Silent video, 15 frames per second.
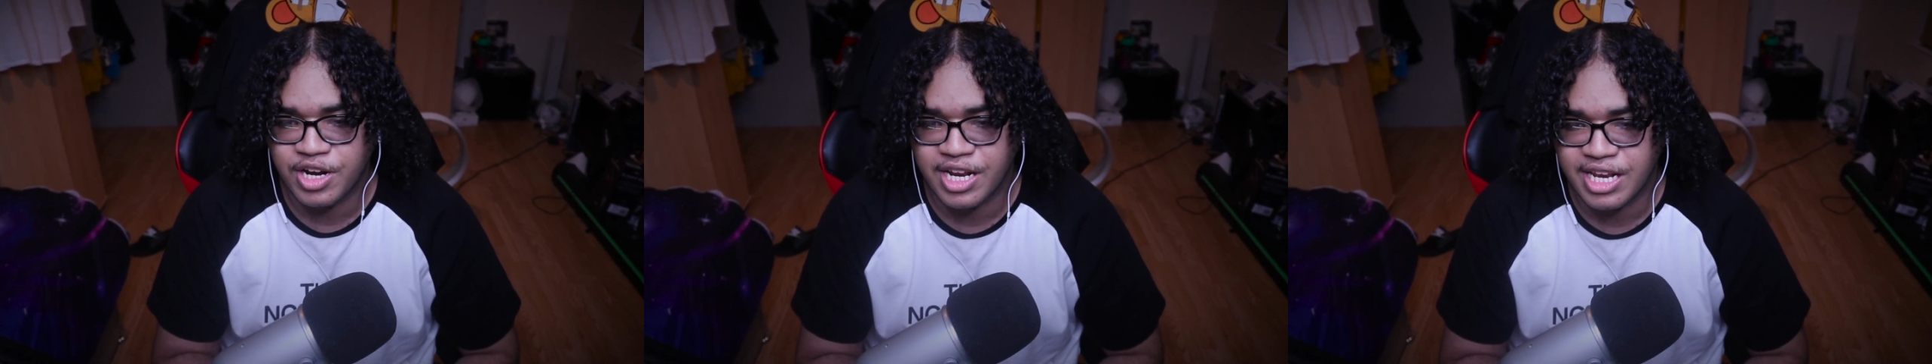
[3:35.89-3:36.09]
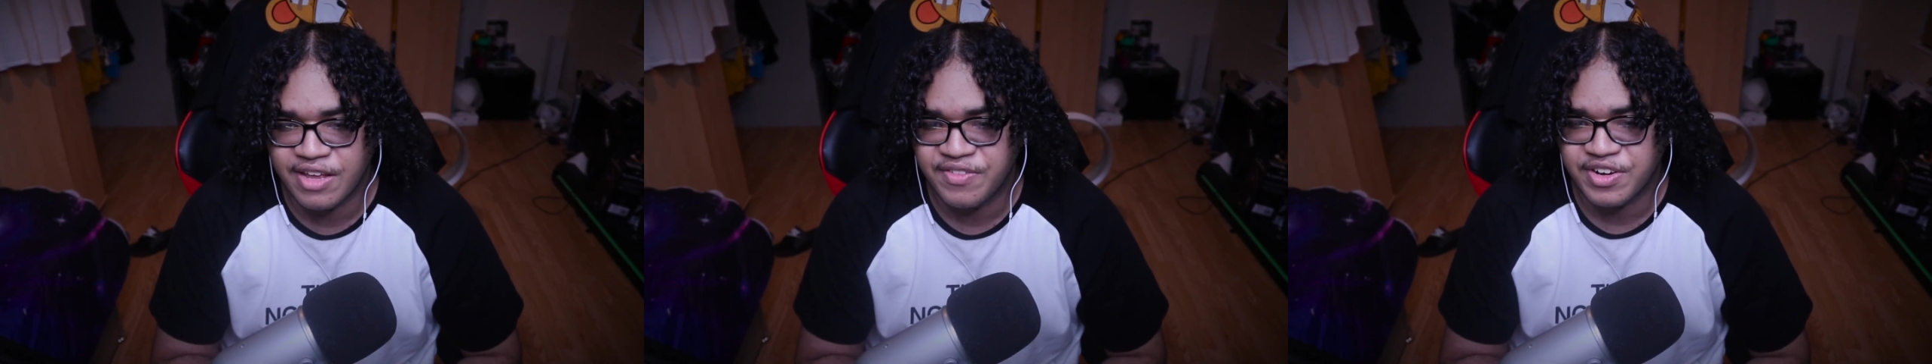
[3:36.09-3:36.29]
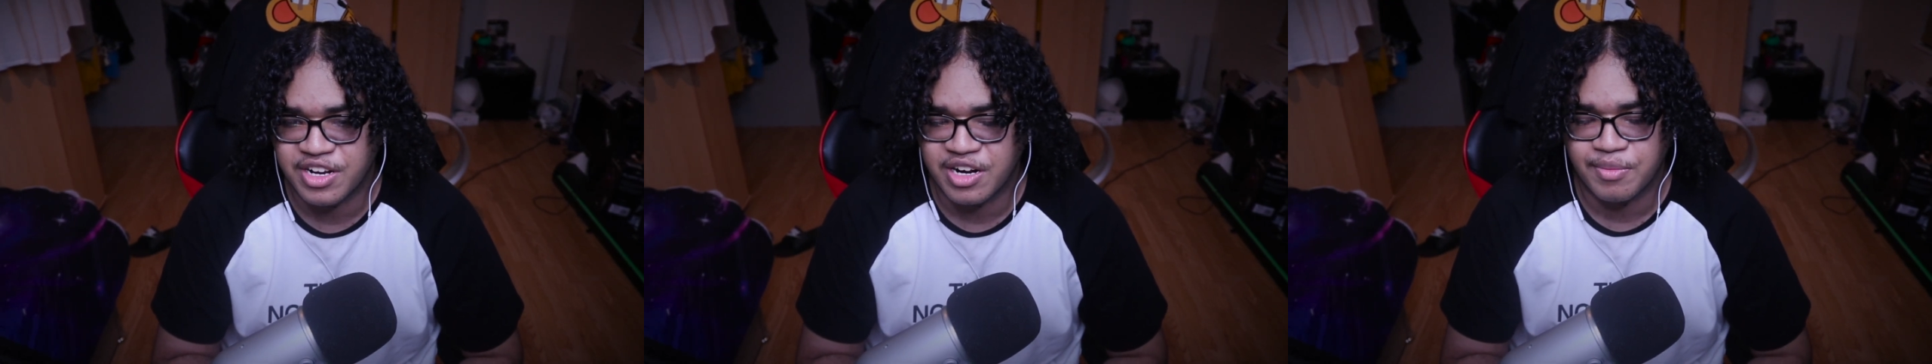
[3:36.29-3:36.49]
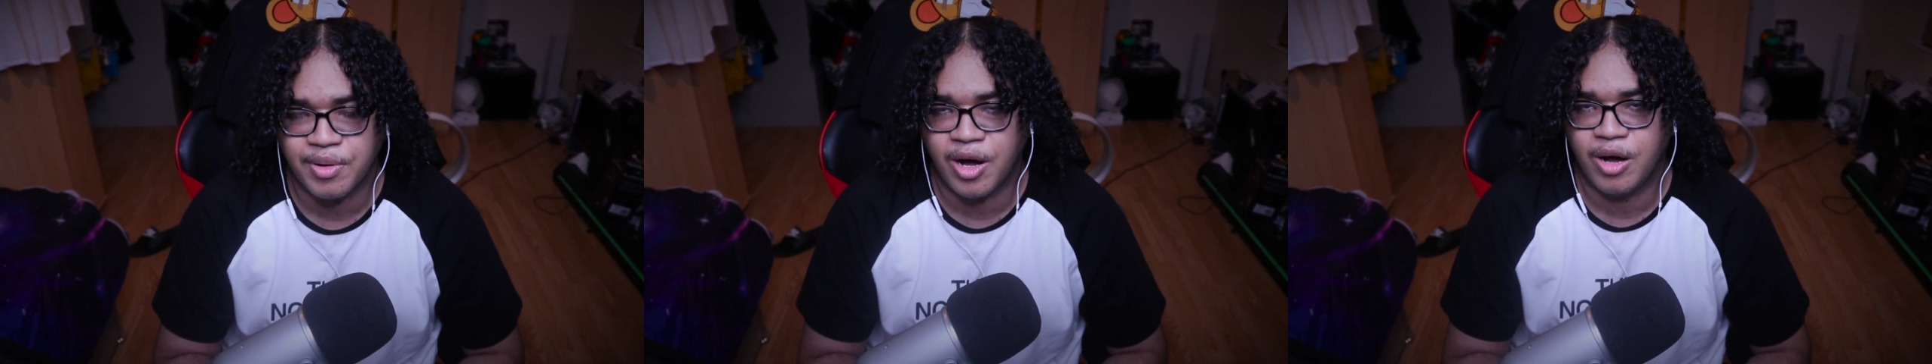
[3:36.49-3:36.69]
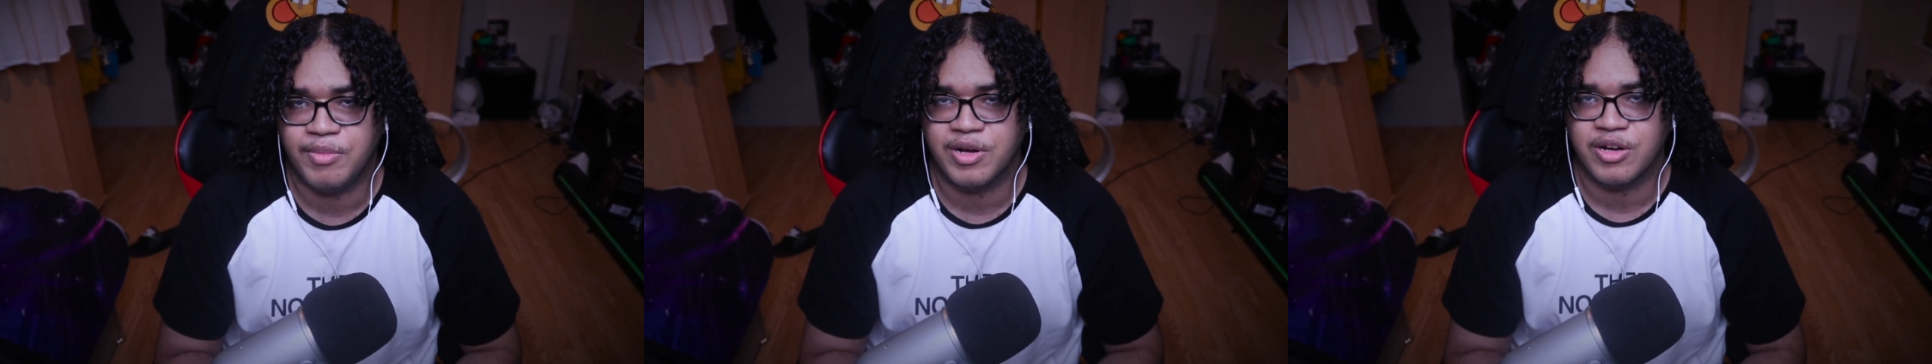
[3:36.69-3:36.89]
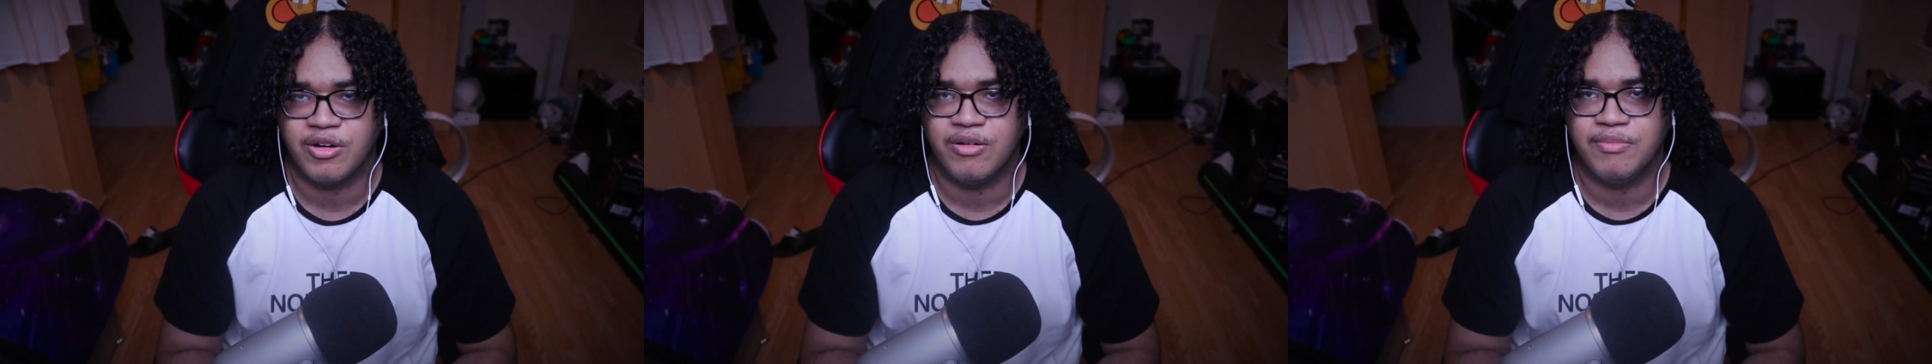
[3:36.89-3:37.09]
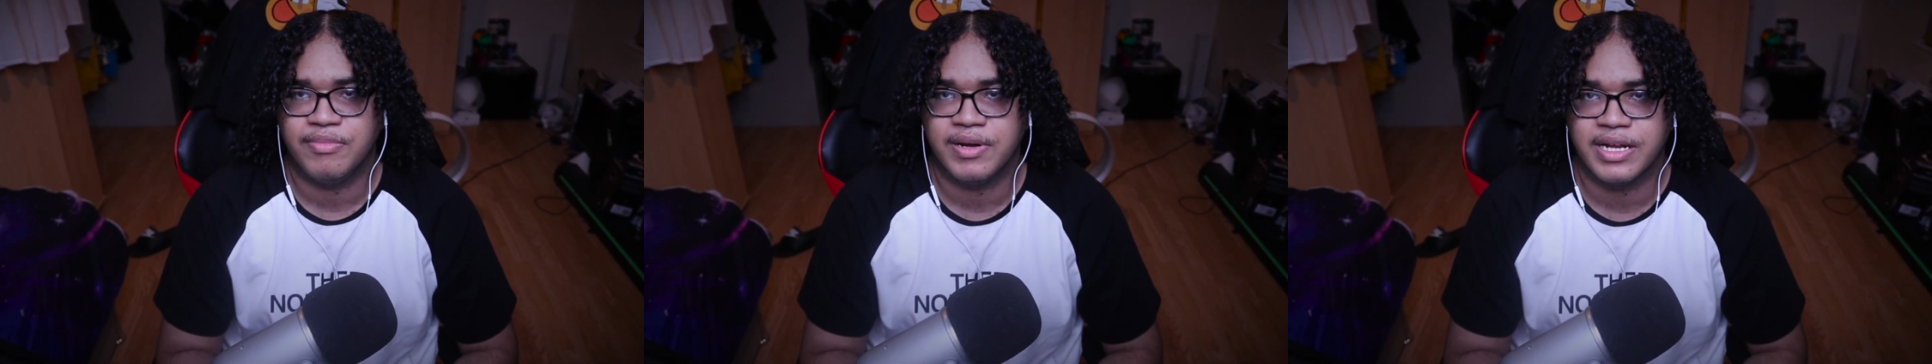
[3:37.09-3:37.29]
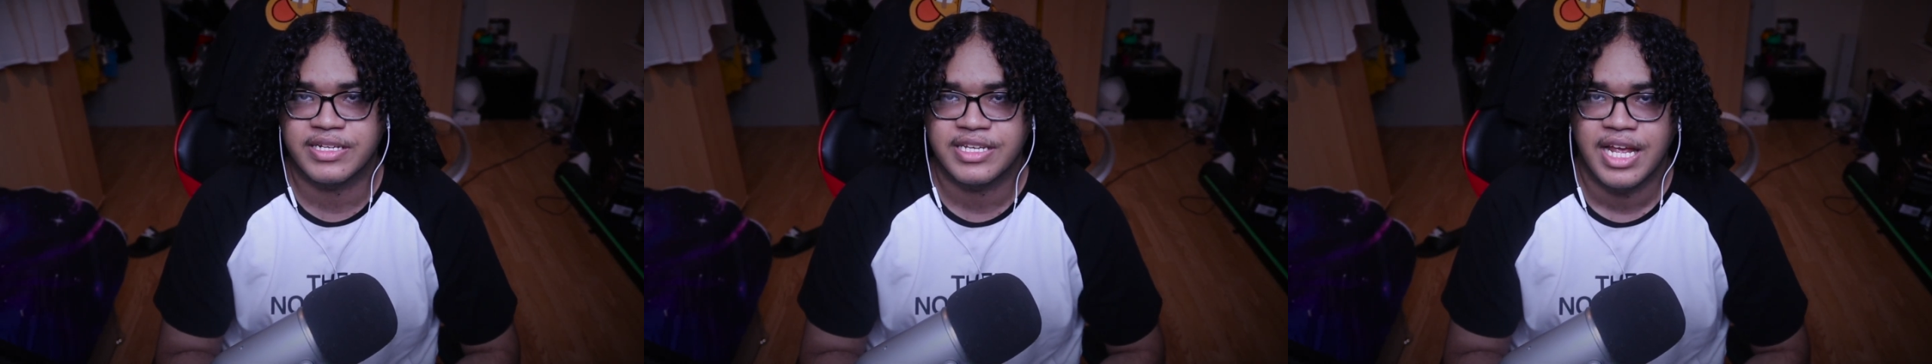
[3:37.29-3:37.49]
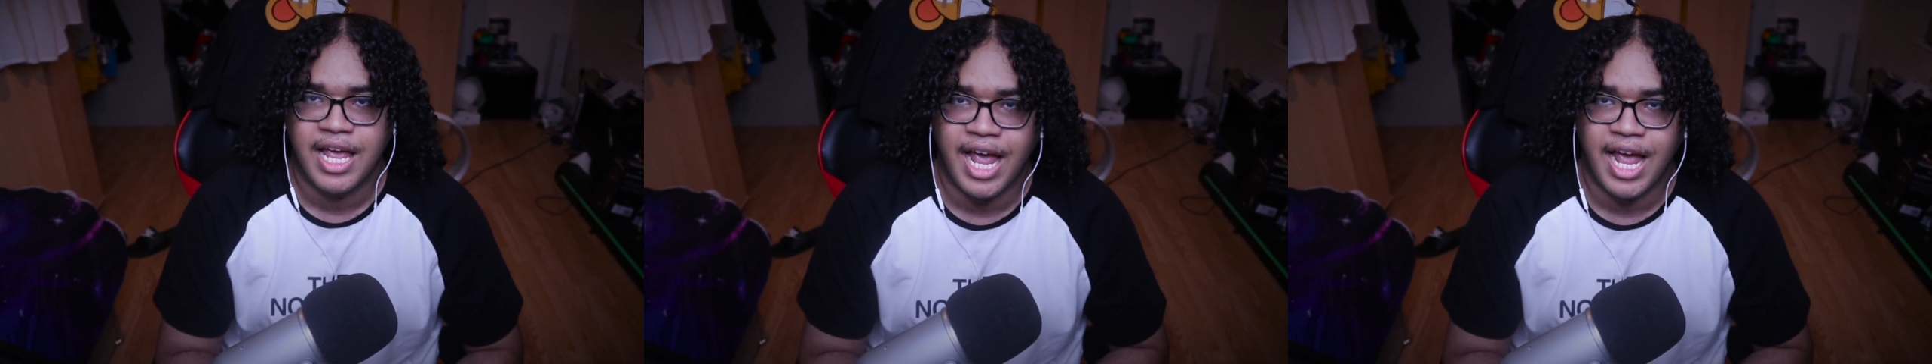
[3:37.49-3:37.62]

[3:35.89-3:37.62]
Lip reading: to live in an apartment complex.